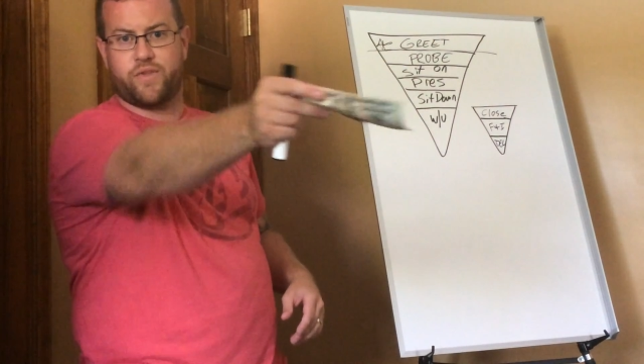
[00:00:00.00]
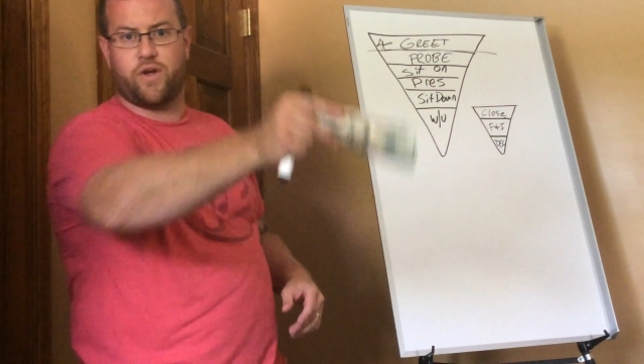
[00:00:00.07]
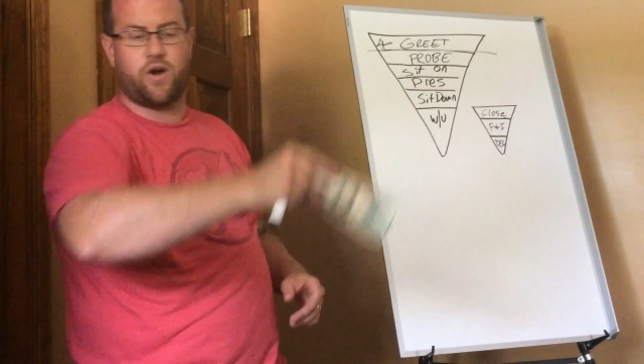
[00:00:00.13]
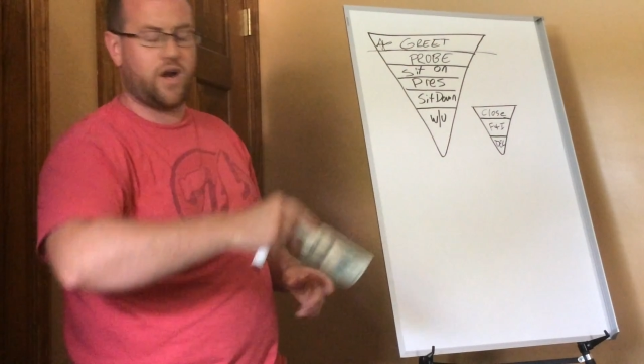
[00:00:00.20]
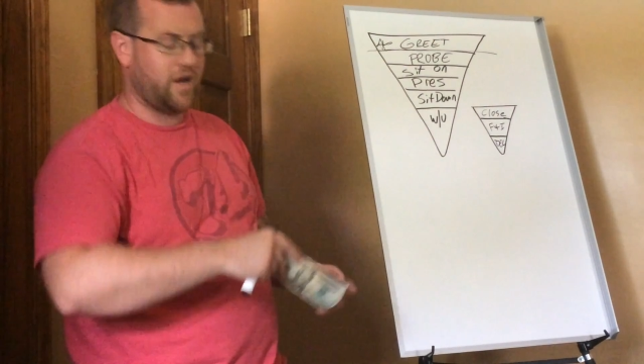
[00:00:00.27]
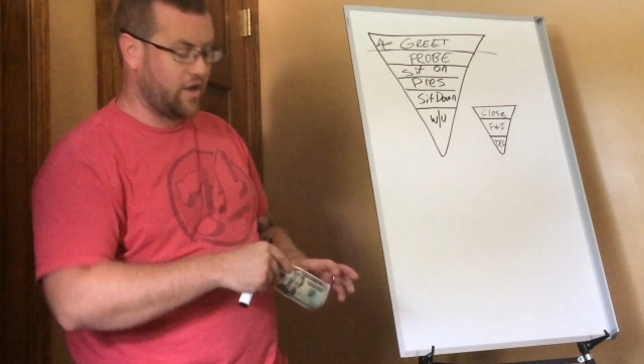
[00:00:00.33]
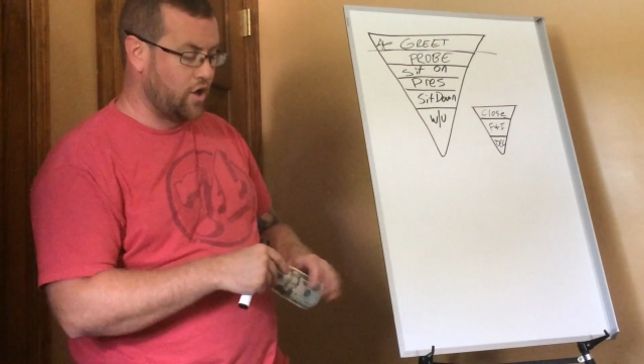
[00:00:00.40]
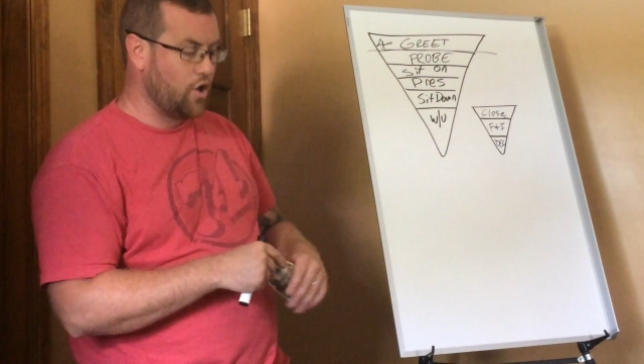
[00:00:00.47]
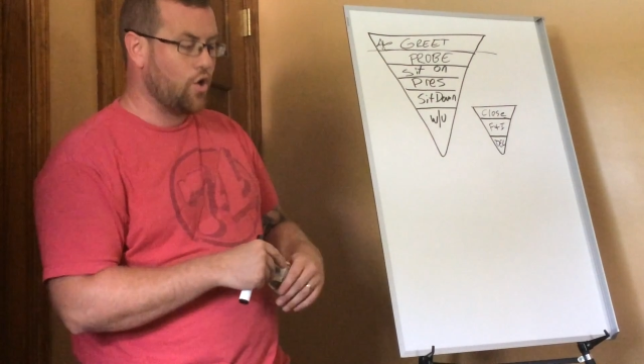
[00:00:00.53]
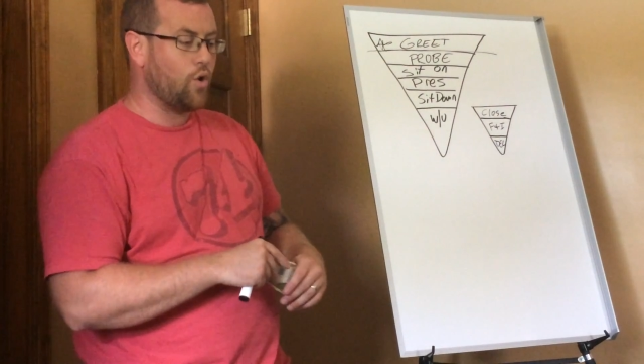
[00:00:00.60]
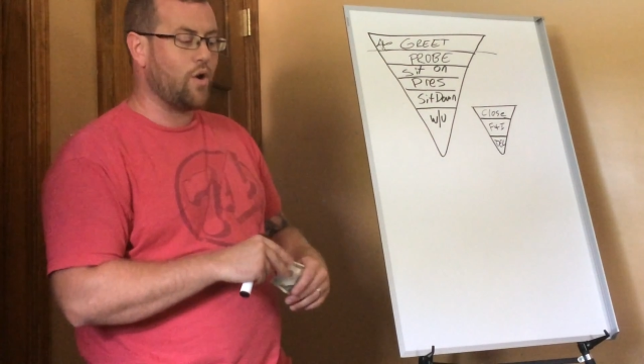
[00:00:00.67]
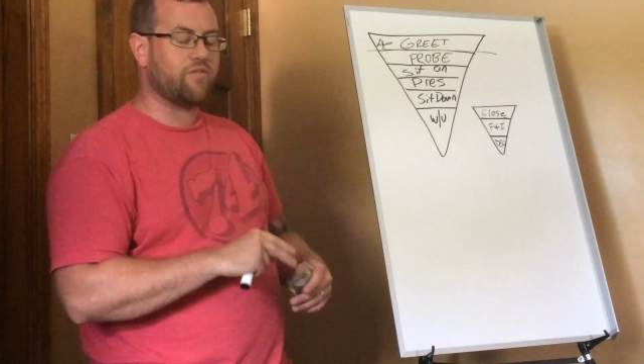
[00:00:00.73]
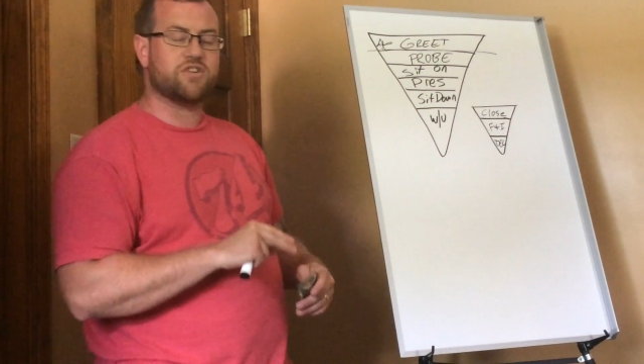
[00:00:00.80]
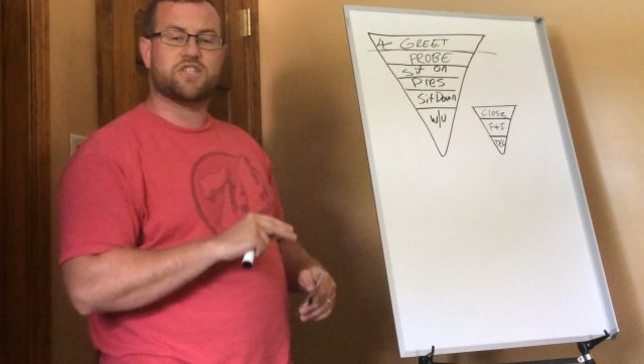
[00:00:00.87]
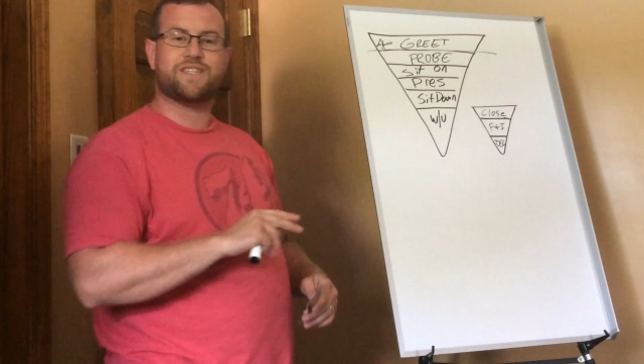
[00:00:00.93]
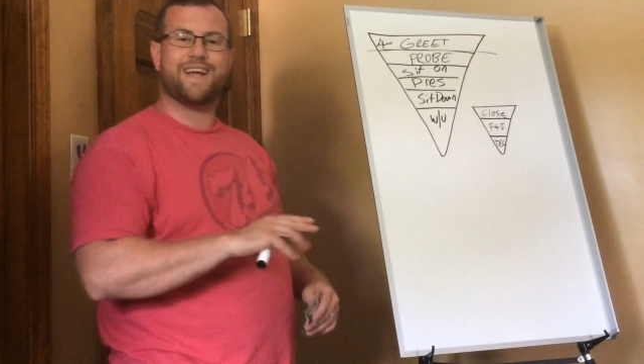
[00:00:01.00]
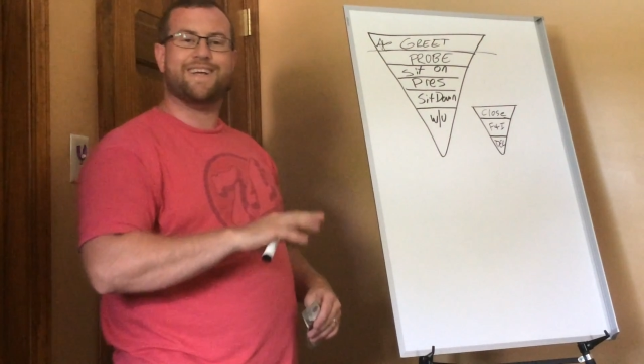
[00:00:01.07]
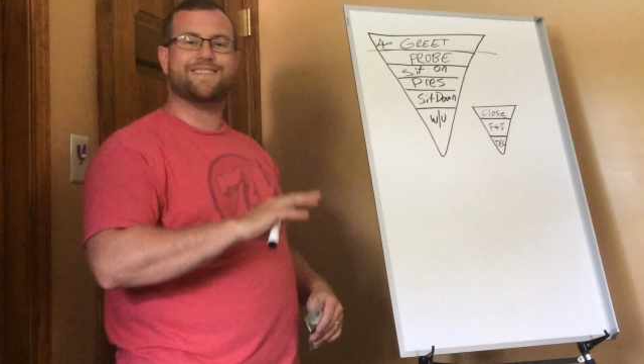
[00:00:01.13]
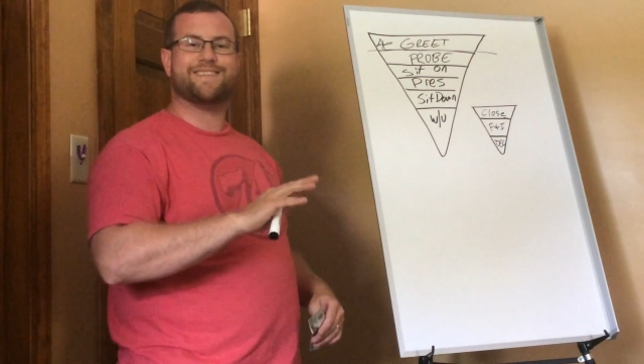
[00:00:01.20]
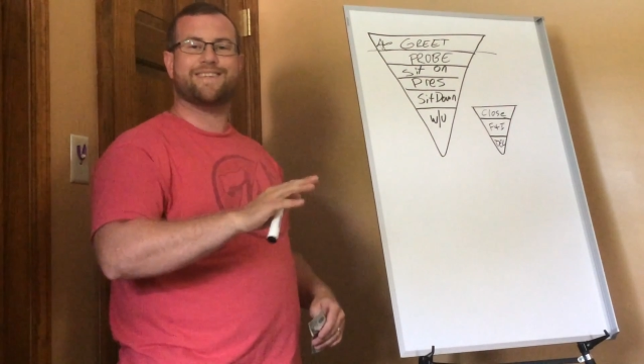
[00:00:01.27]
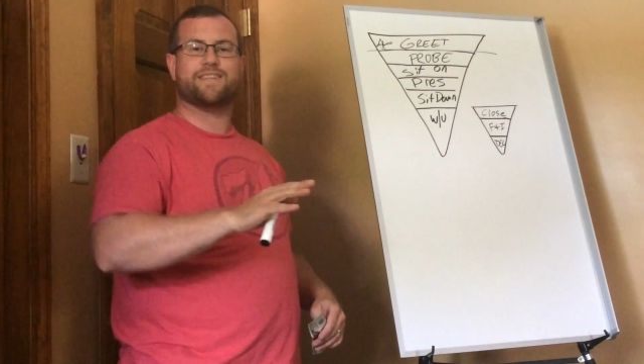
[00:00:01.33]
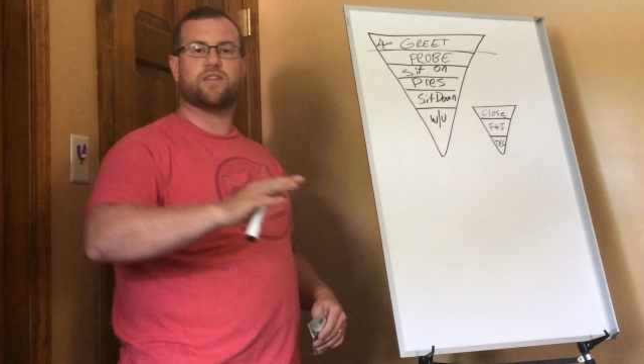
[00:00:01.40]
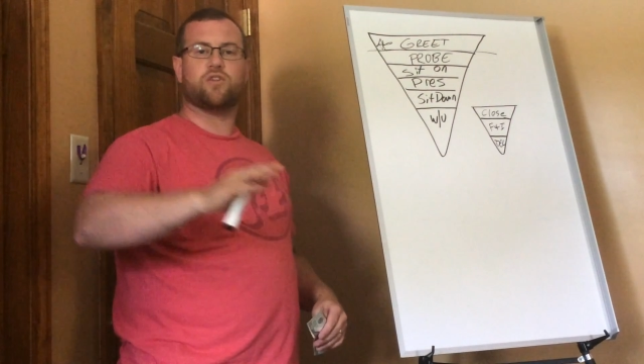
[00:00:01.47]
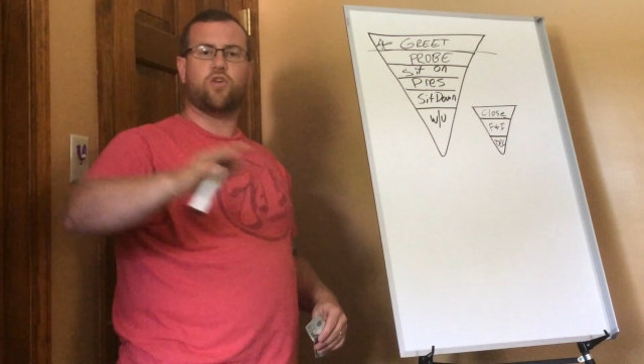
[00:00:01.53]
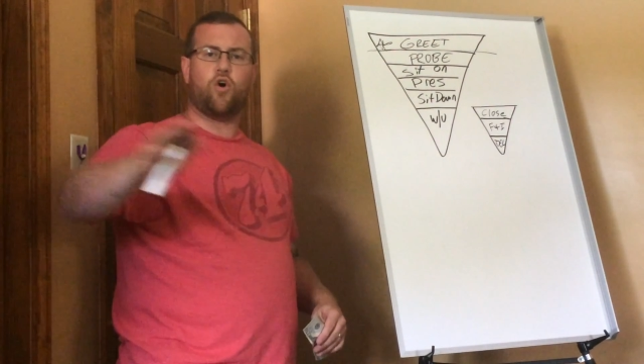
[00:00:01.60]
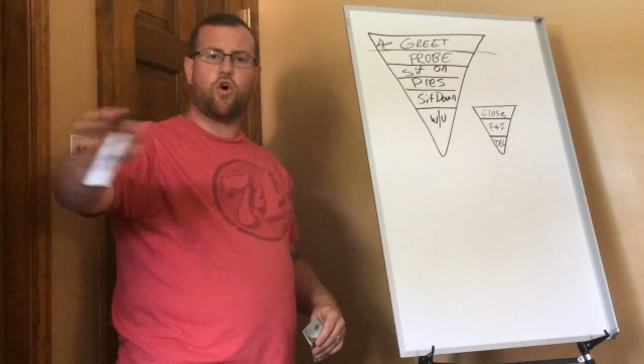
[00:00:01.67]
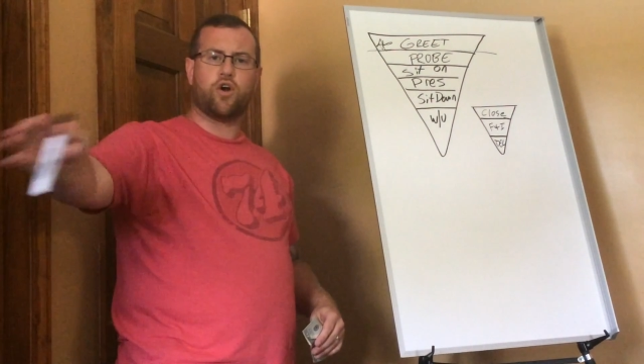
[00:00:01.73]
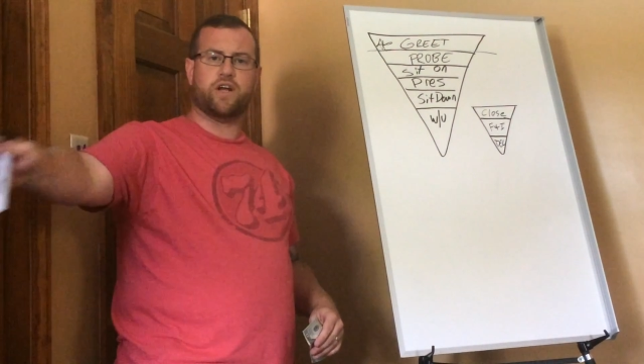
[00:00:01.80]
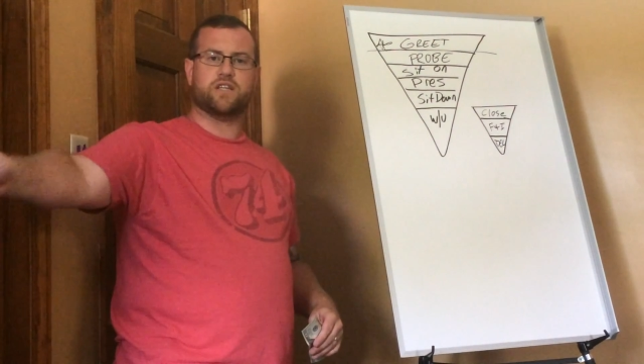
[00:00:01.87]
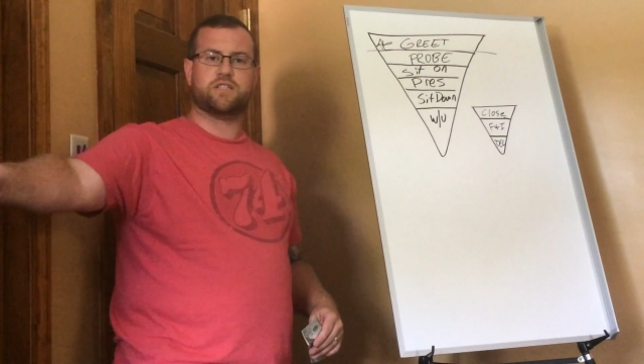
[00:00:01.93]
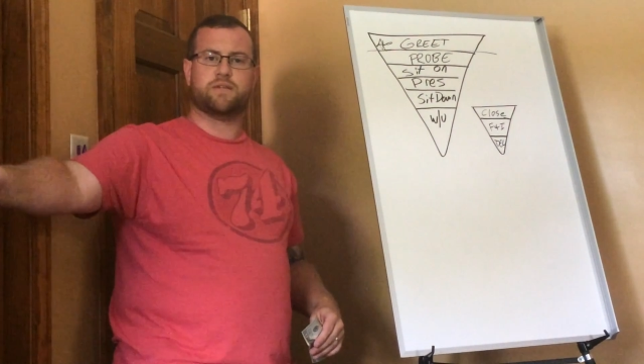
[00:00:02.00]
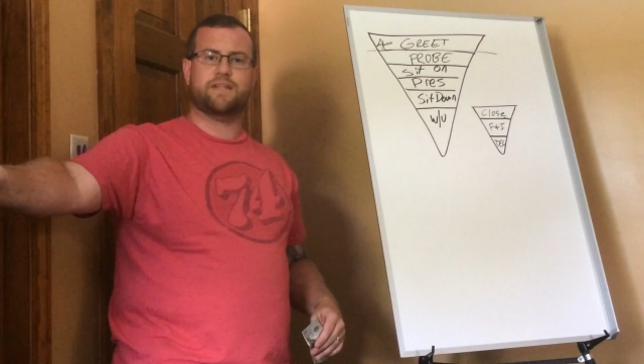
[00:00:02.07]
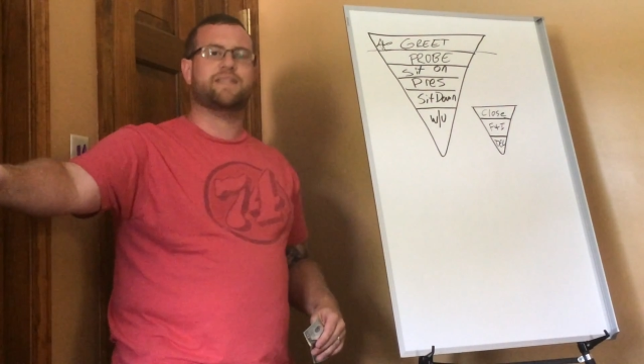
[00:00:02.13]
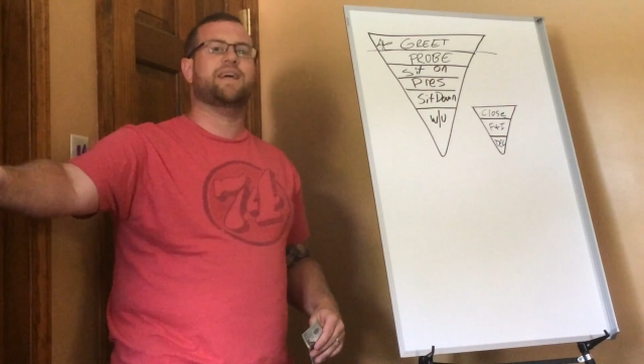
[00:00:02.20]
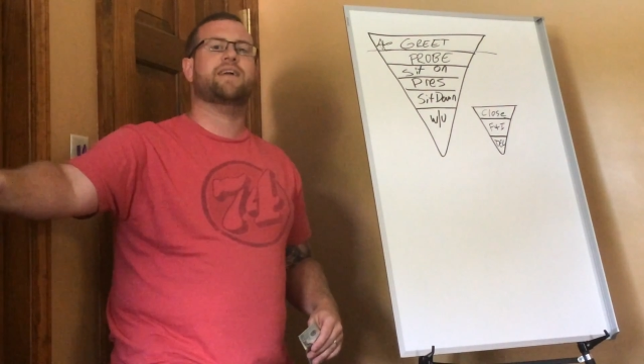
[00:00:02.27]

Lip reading: All right? Whoever stays in it the longest at